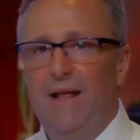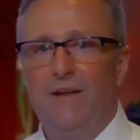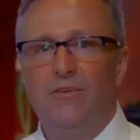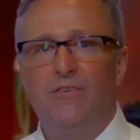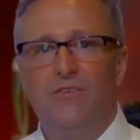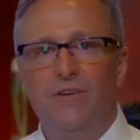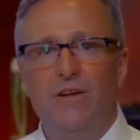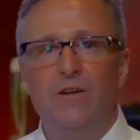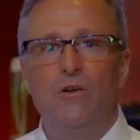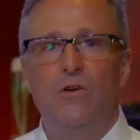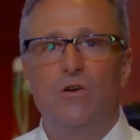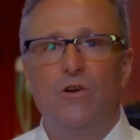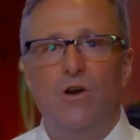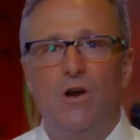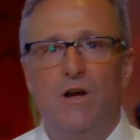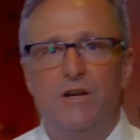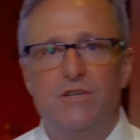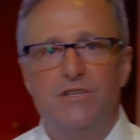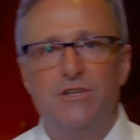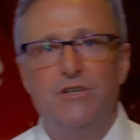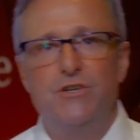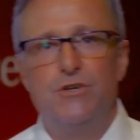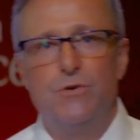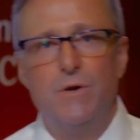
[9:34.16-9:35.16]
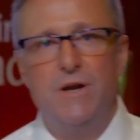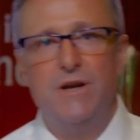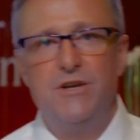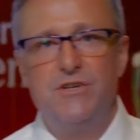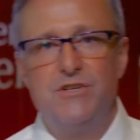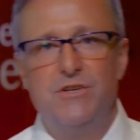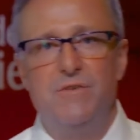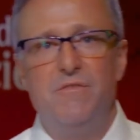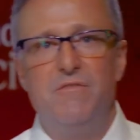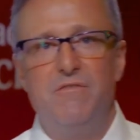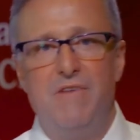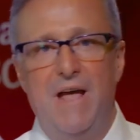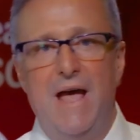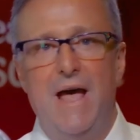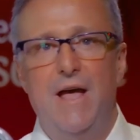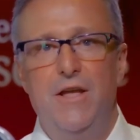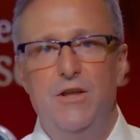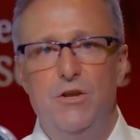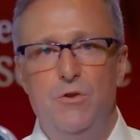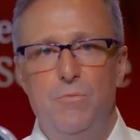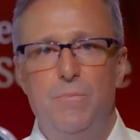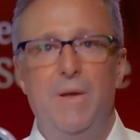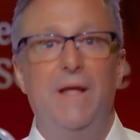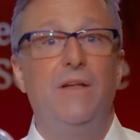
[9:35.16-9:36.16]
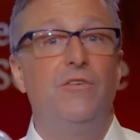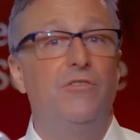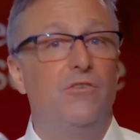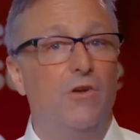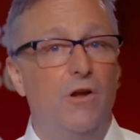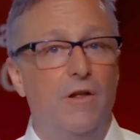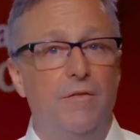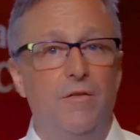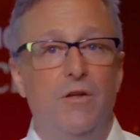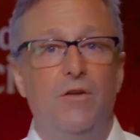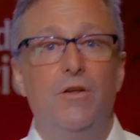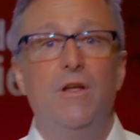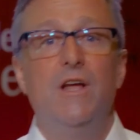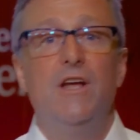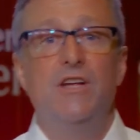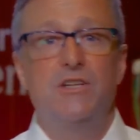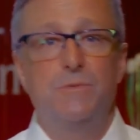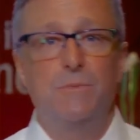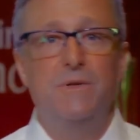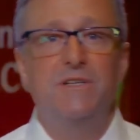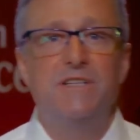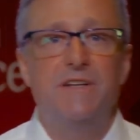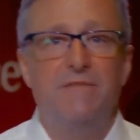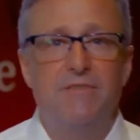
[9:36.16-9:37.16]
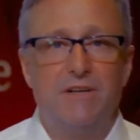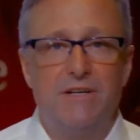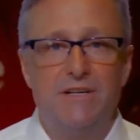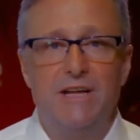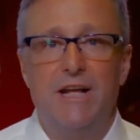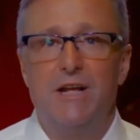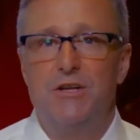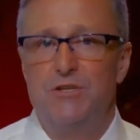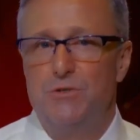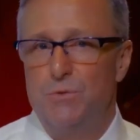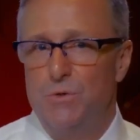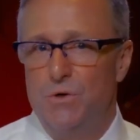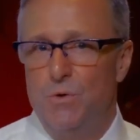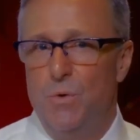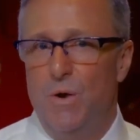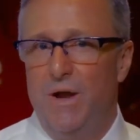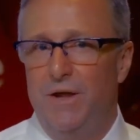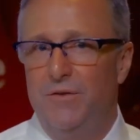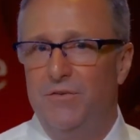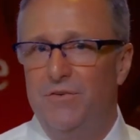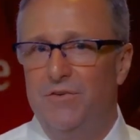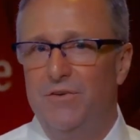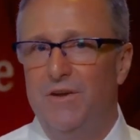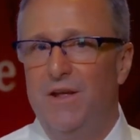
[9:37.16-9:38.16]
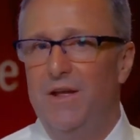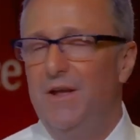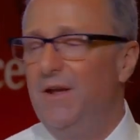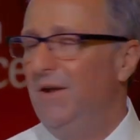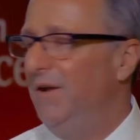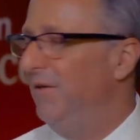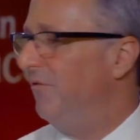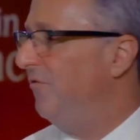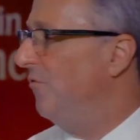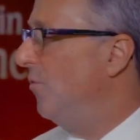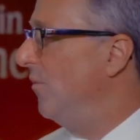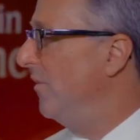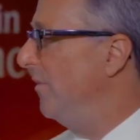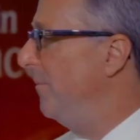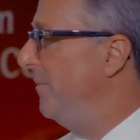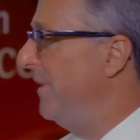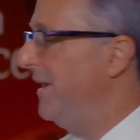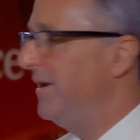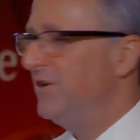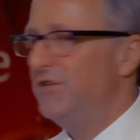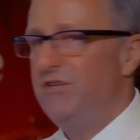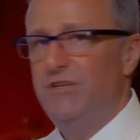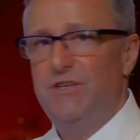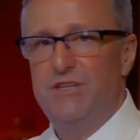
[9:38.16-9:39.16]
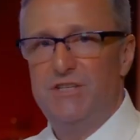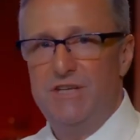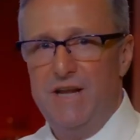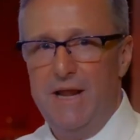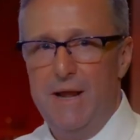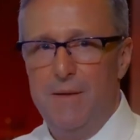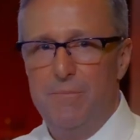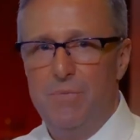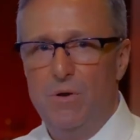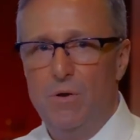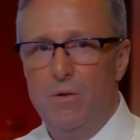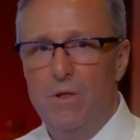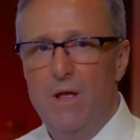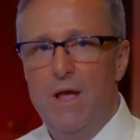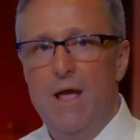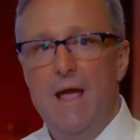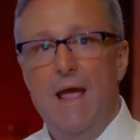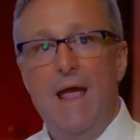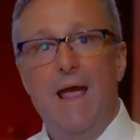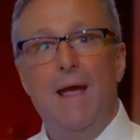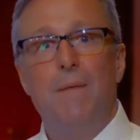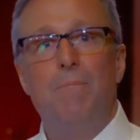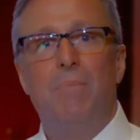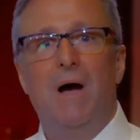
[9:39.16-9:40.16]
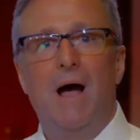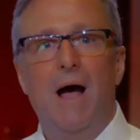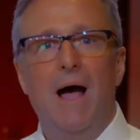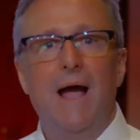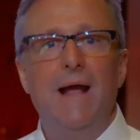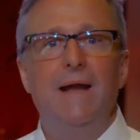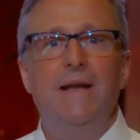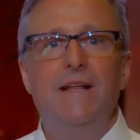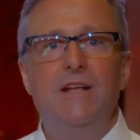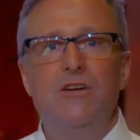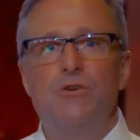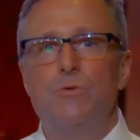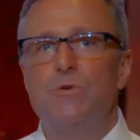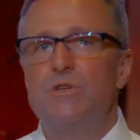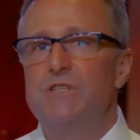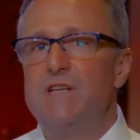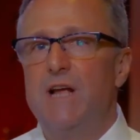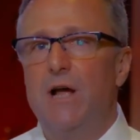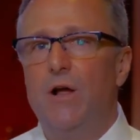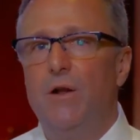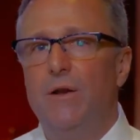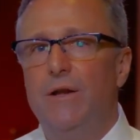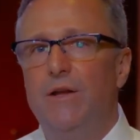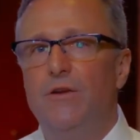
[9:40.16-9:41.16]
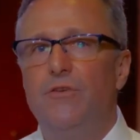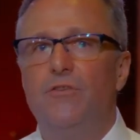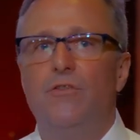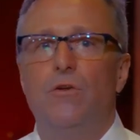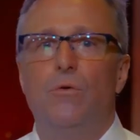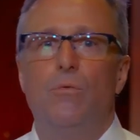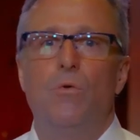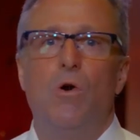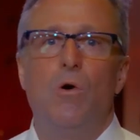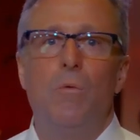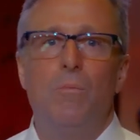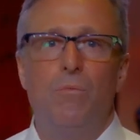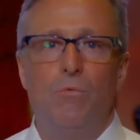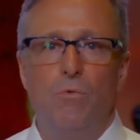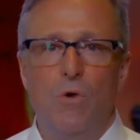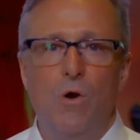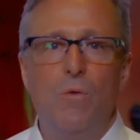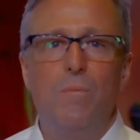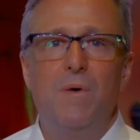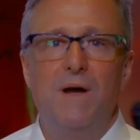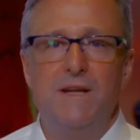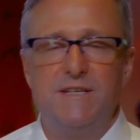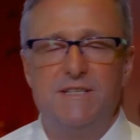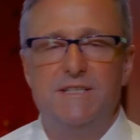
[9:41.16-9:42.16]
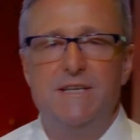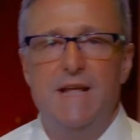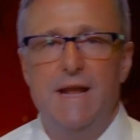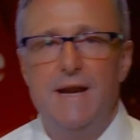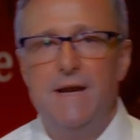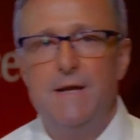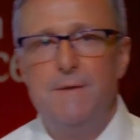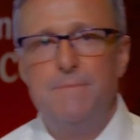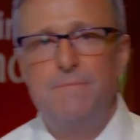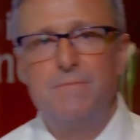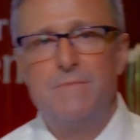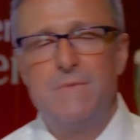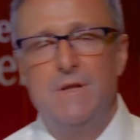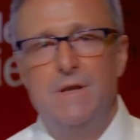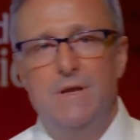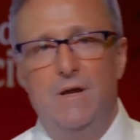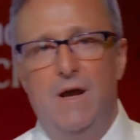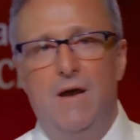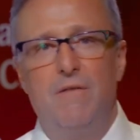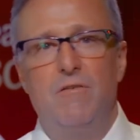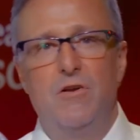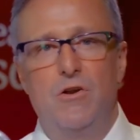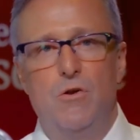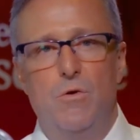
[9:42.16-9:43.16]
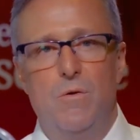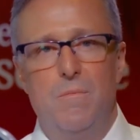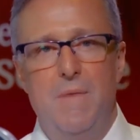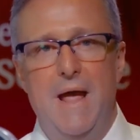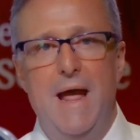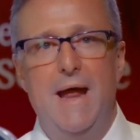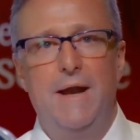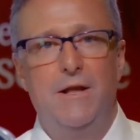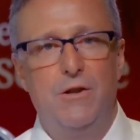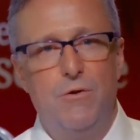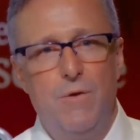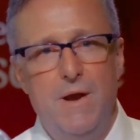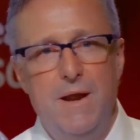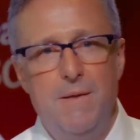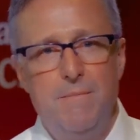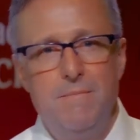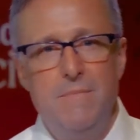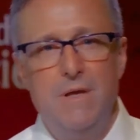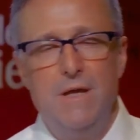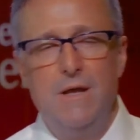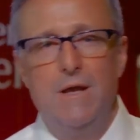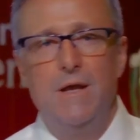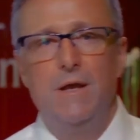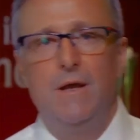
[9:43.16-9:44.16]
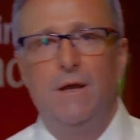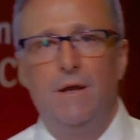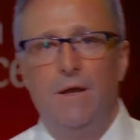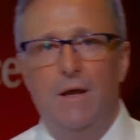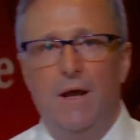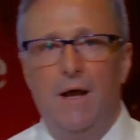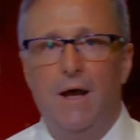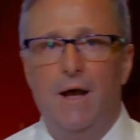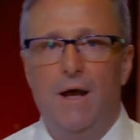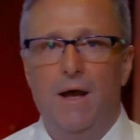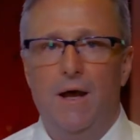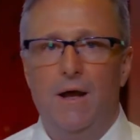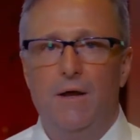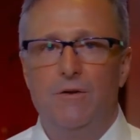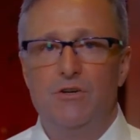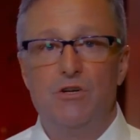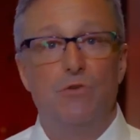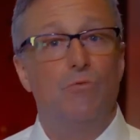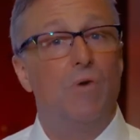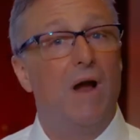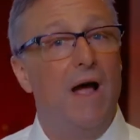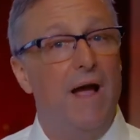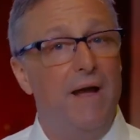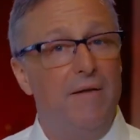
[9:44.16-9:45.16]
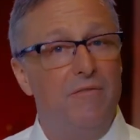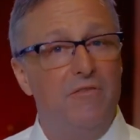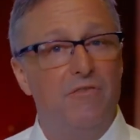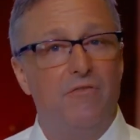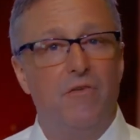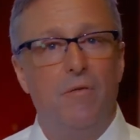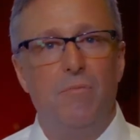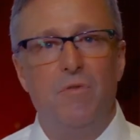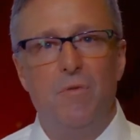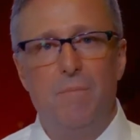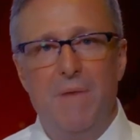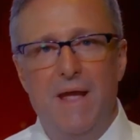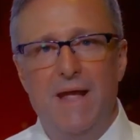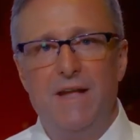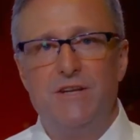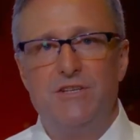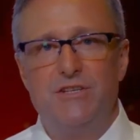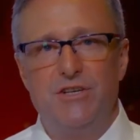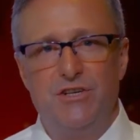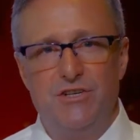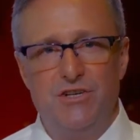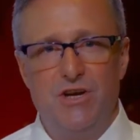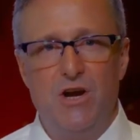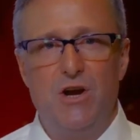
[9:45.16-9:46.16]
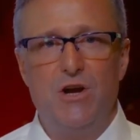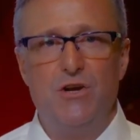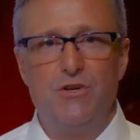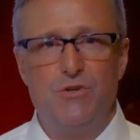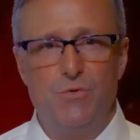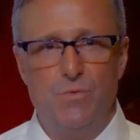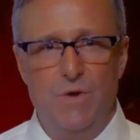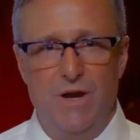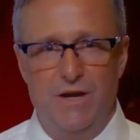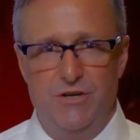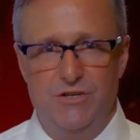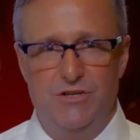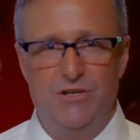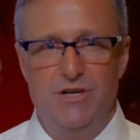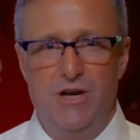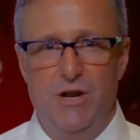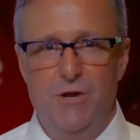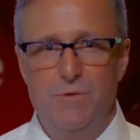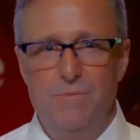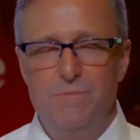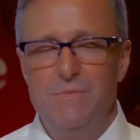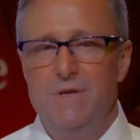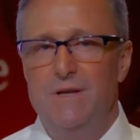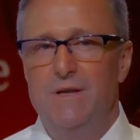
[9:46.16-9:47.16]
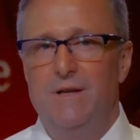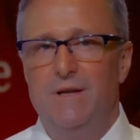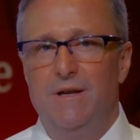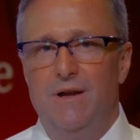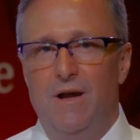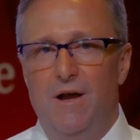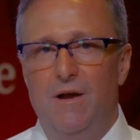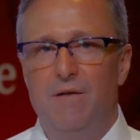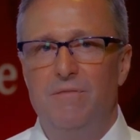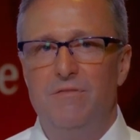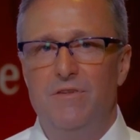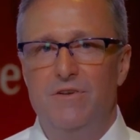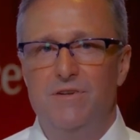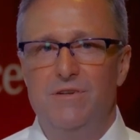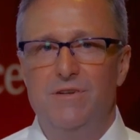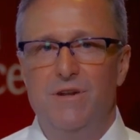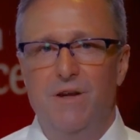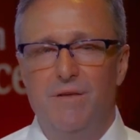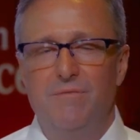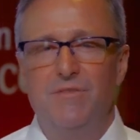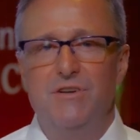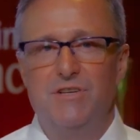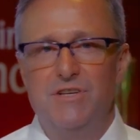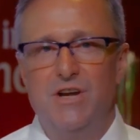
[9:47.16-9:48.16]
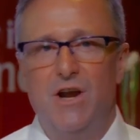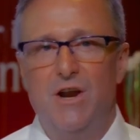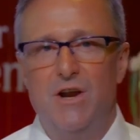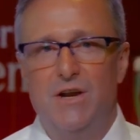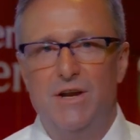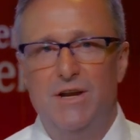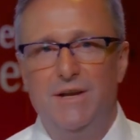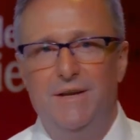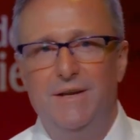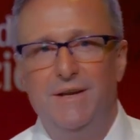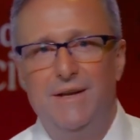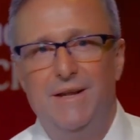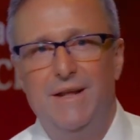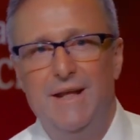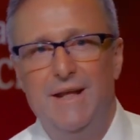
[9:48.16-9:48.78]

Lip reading: a single concentration value based on the specific test requests for the patient sample. And behind each result is the robust data of a chromatogram derived from the mass to charge ratio of the target